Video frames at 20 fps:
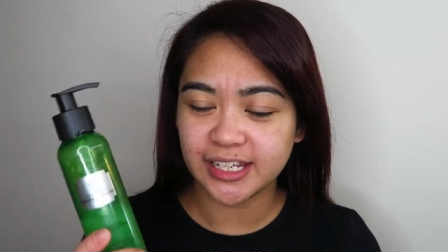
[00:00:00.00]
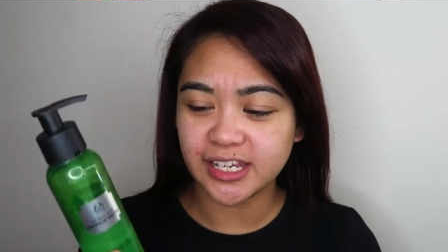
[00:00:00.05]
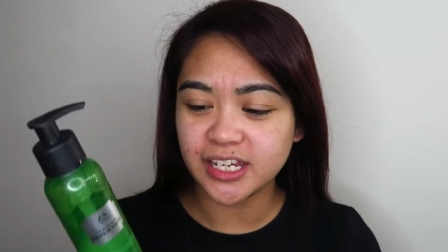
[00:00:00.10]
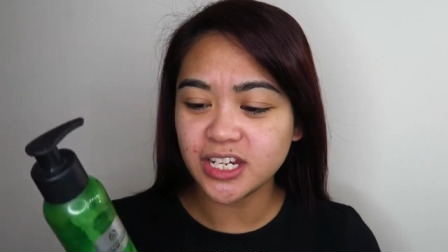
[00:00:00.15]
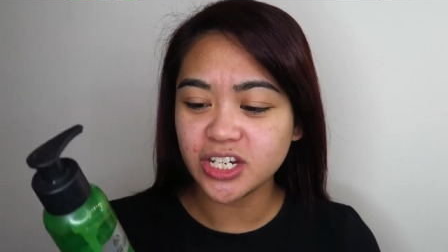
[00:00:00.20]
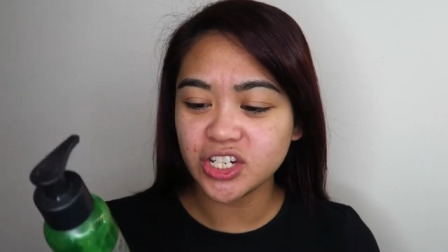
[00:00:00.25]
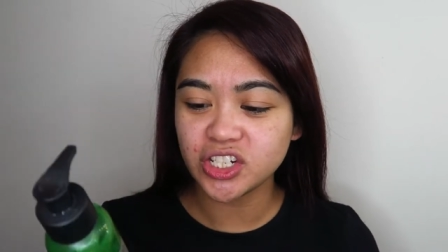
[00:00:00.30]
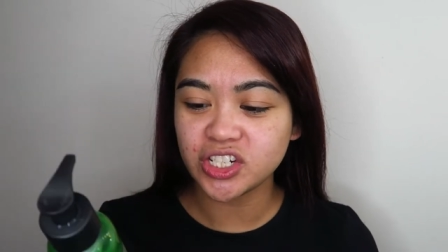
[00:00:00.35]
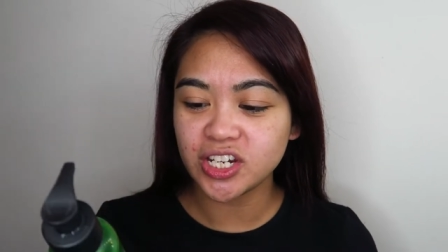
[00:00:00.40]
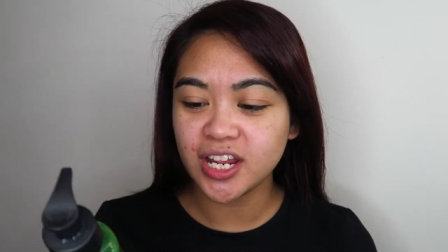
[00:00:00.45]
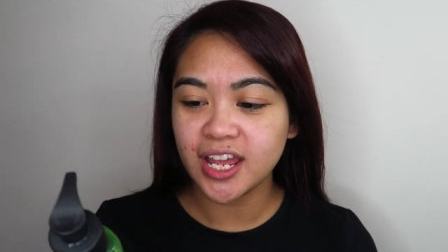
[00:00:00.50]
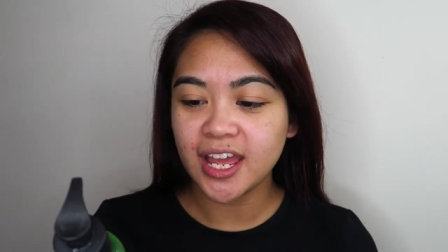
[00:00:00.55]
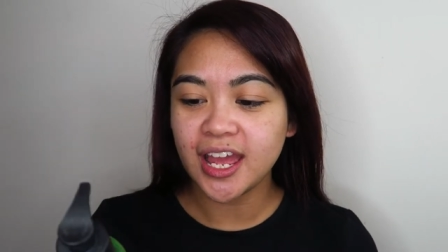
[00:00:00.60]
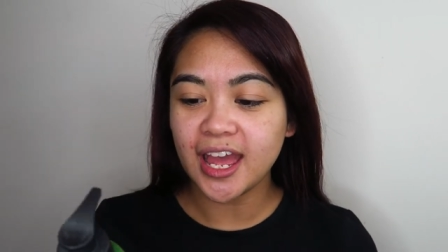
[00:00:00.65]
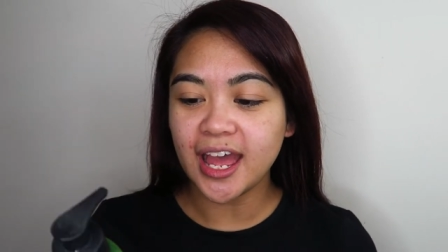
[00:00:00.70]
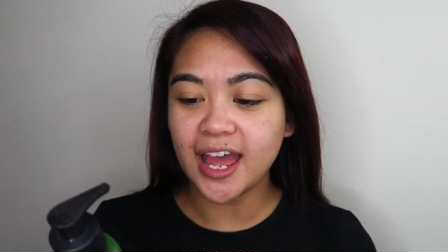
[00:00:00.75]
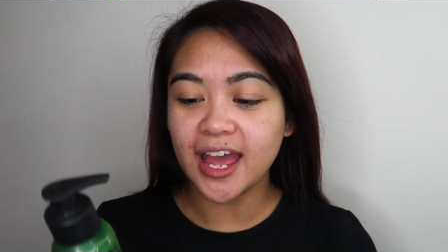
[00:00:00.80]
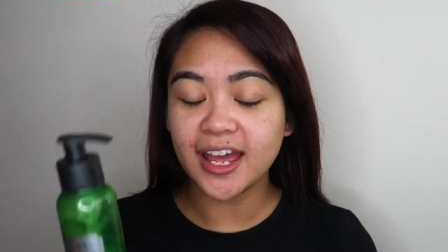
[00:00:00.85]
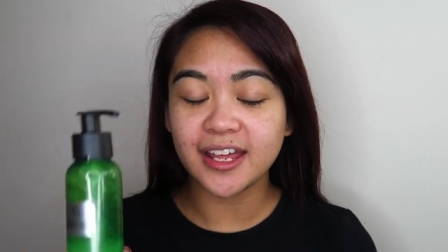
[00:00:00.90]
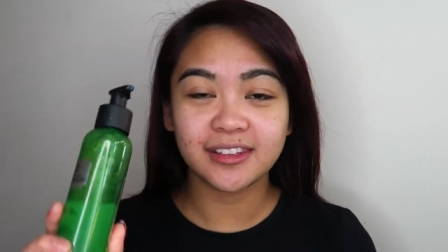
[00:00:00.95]
each
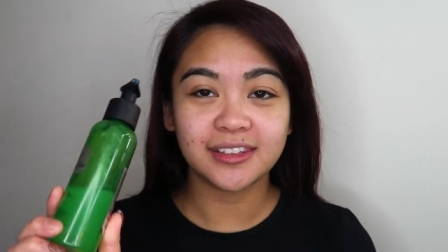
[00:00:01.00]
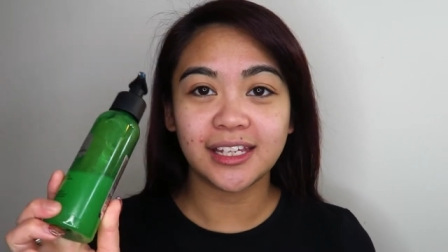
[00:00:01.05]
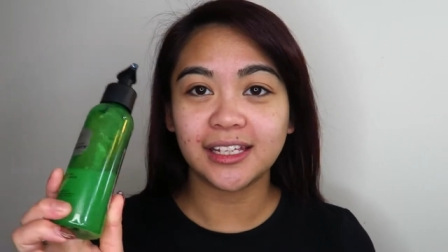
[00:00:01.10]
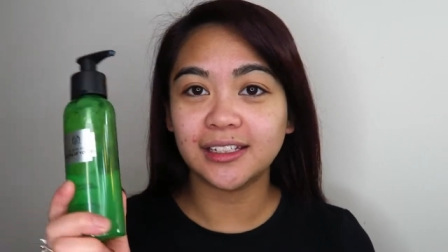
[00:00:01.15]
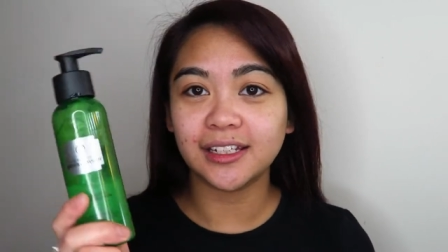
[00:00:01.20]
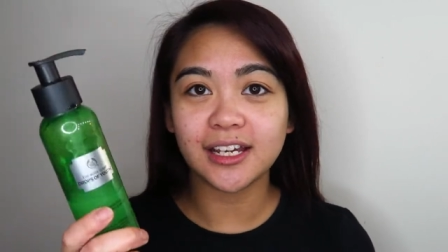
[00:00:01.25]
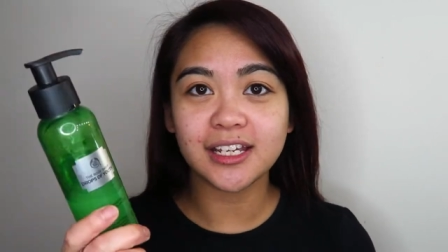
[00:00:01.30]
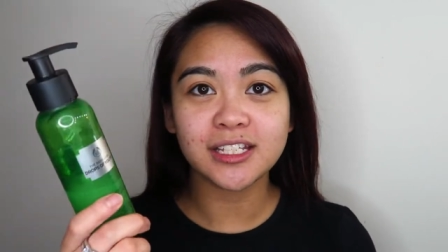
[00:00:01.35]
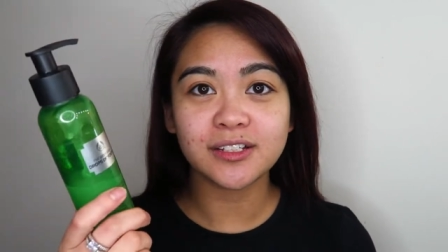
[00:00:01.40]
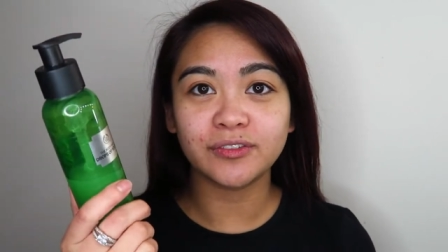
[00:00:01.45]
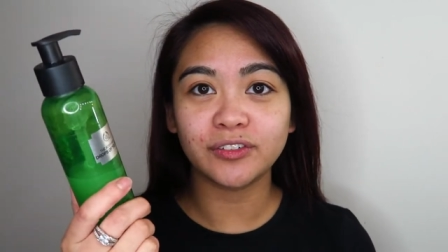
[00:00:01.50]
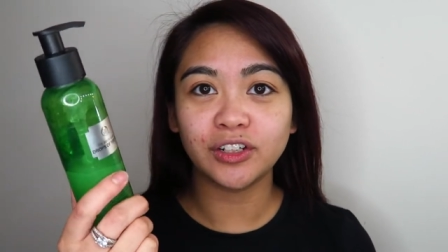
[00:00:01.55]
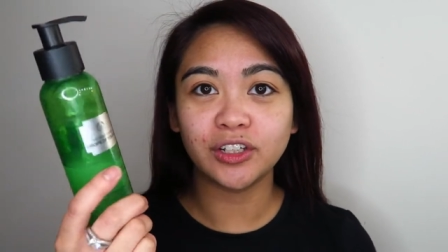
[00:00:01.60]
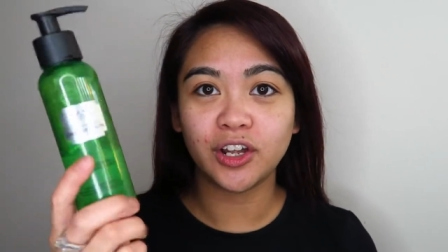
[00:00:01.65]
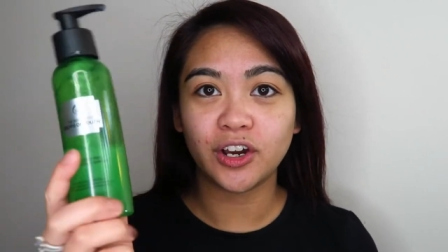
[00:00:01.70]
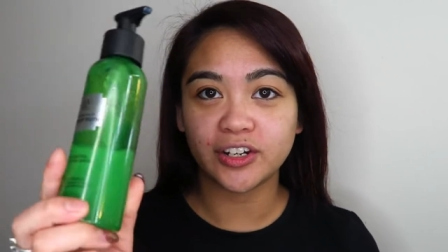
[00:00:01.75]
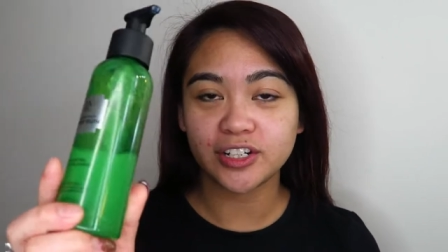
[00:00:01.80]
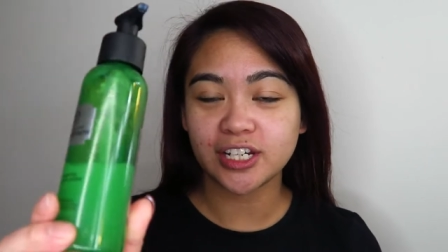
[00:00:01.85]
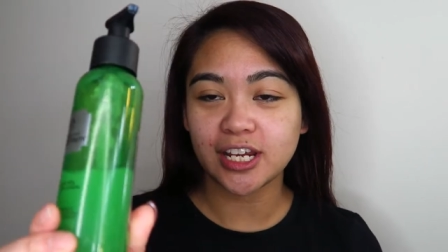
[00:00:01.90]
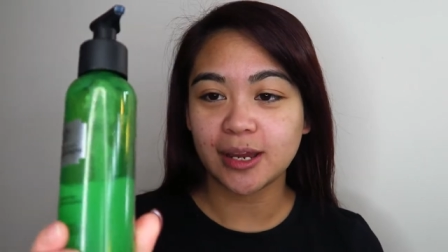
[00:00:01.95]
and they last for a
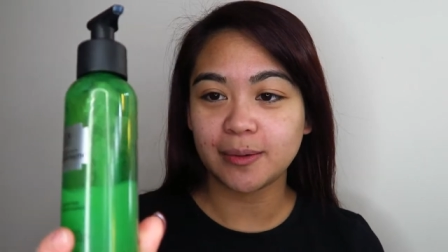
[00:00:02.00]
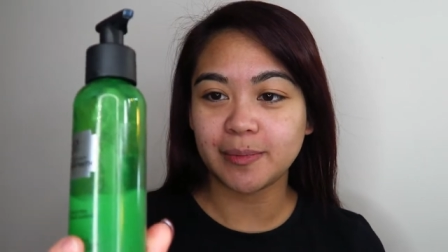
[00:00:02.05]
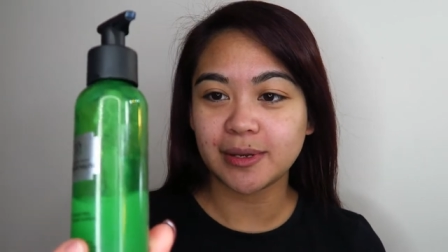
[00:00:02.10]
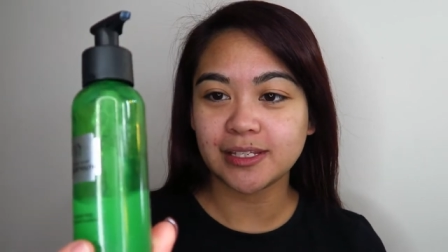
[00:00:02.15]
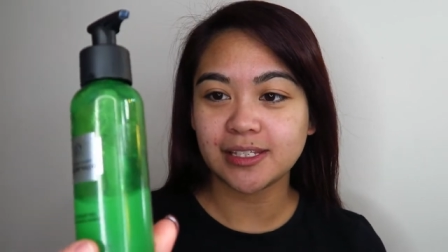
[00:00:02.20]
long time.